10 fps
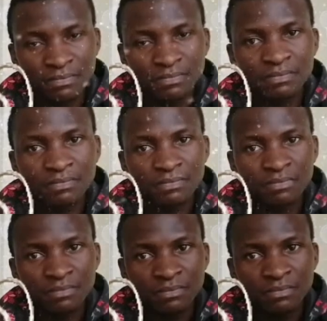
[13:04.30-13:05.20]

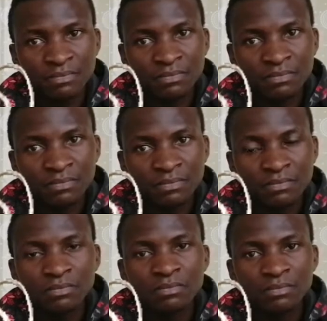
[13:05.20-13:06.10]

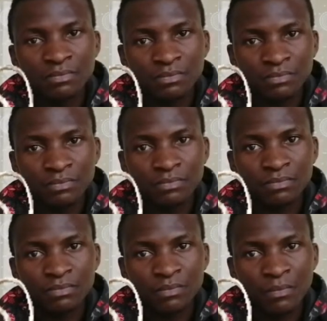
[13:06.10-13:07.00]

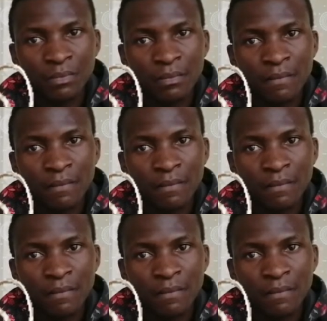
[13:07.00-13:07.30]
(silent)